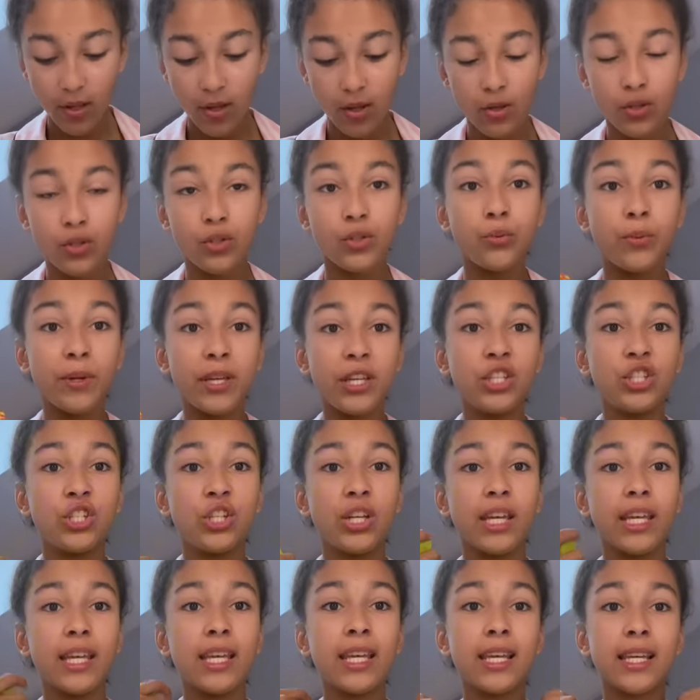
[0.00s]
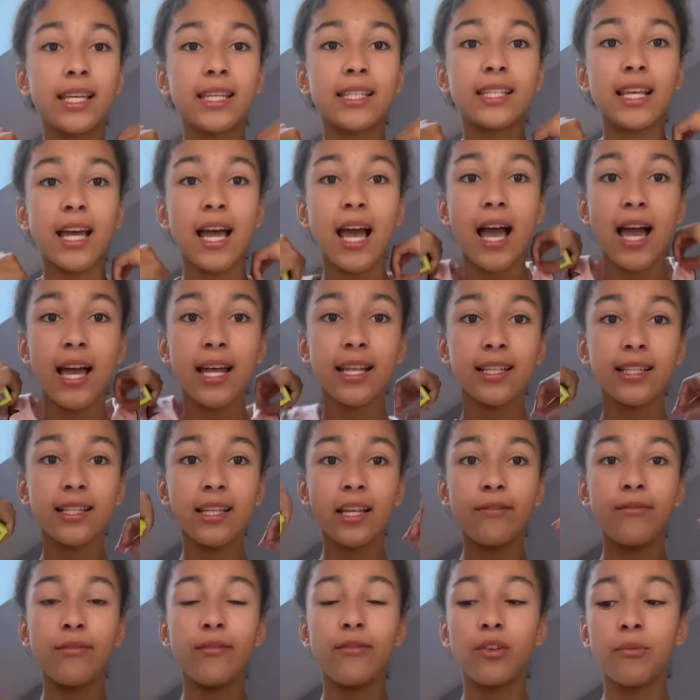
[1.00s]
Sweet Cheeks,
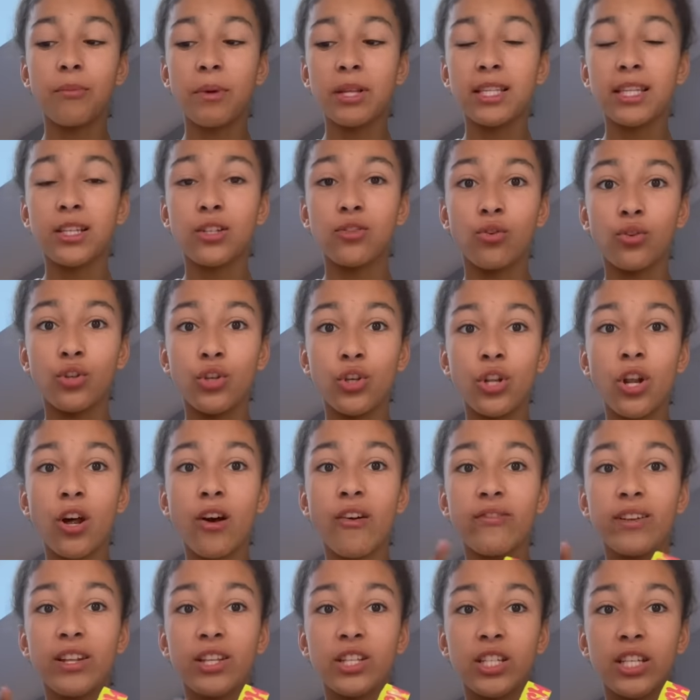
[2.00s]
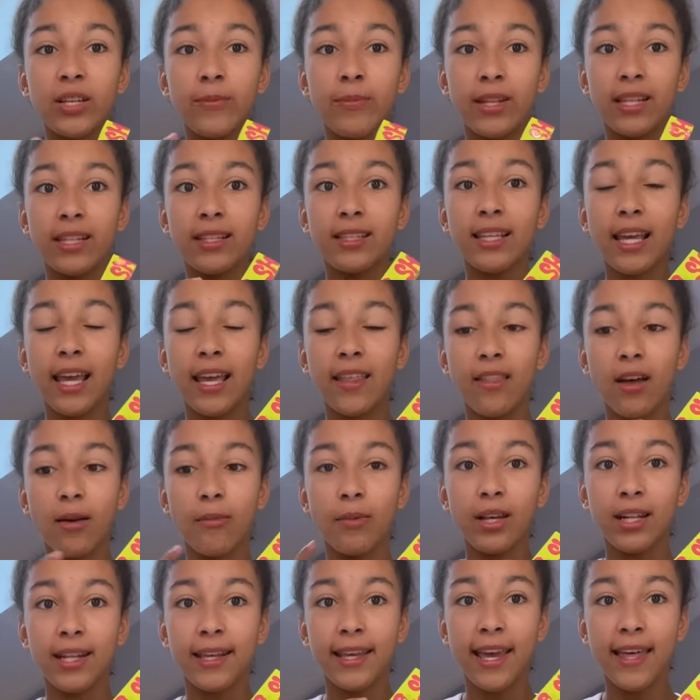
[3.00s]
and if you follow my TikTok, you know I've literally been saying that
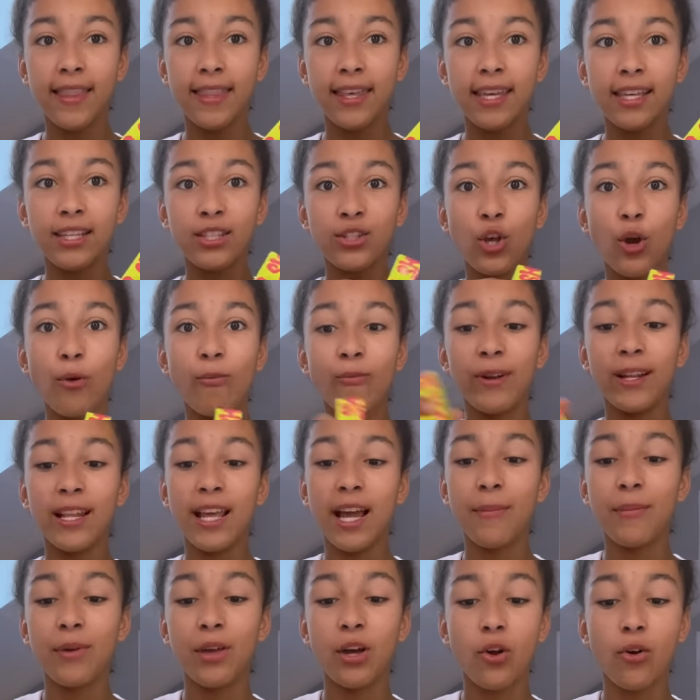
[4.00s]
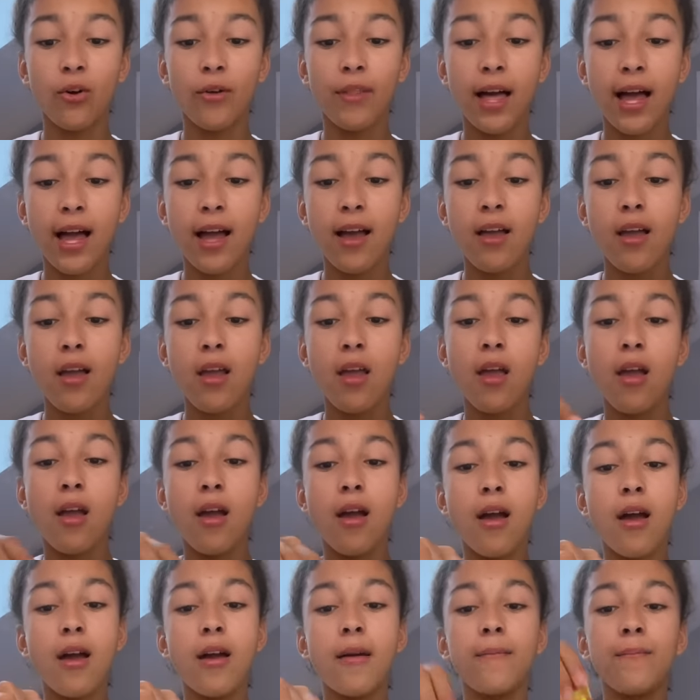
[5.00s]
I'm gonna get this, so I'm really happy I got
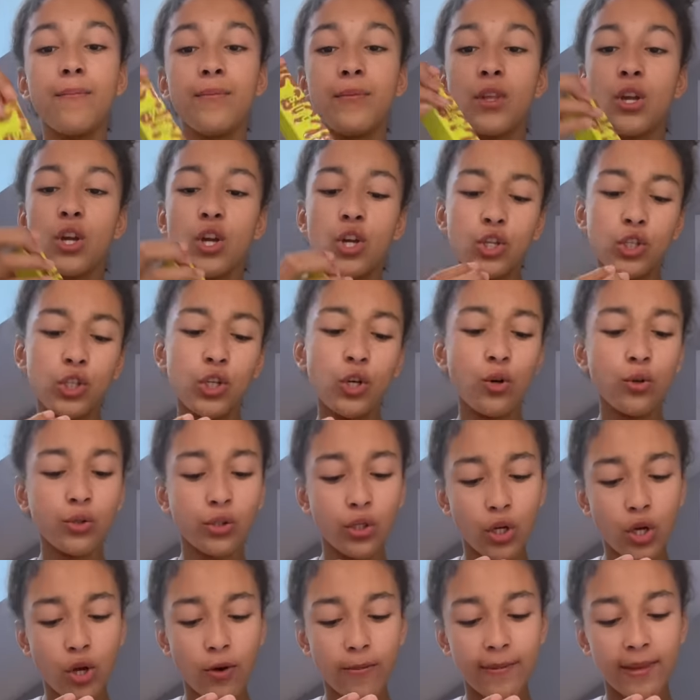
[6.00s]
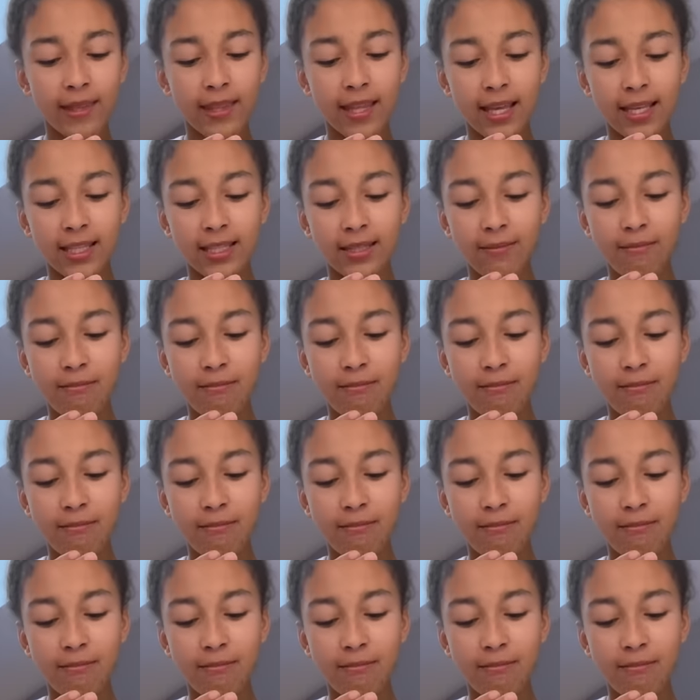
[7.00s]
that. She also got me this